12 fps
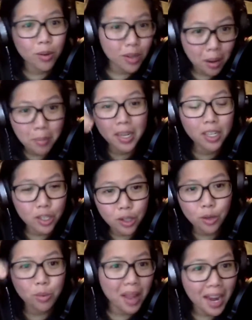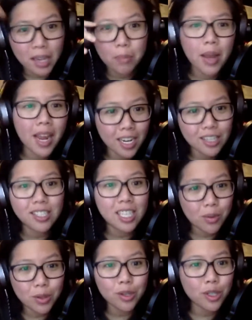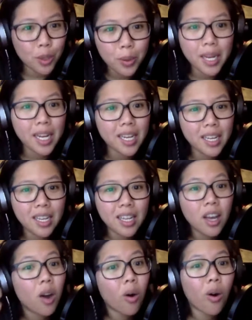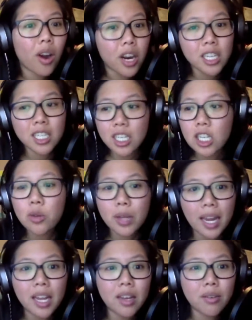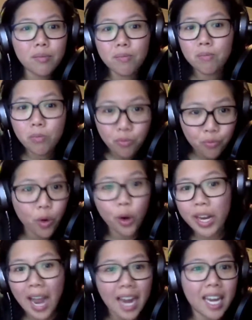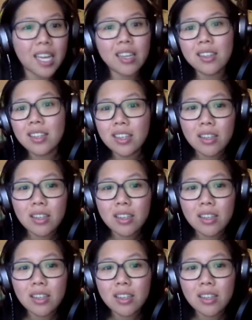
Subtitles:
come into your landing page, see what you're doing, or continue getting organic